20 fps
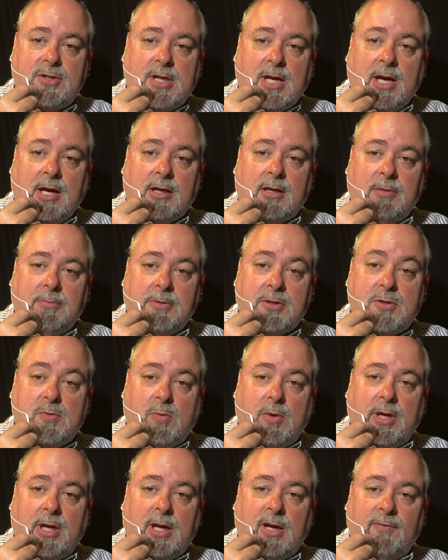documents,
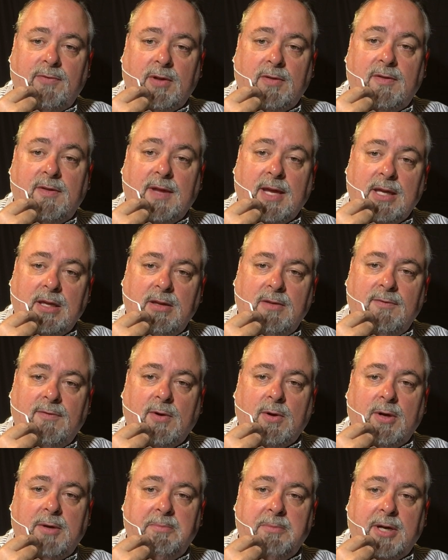what have you. Thank you
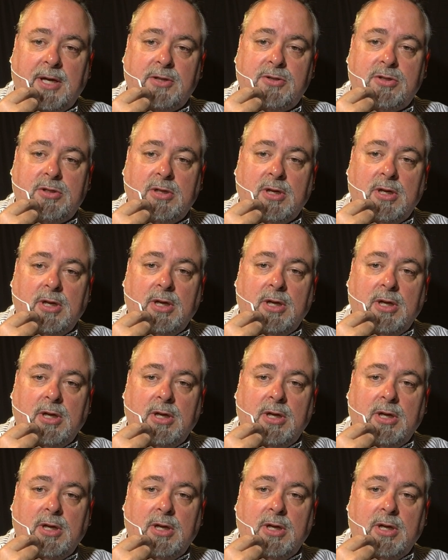very much.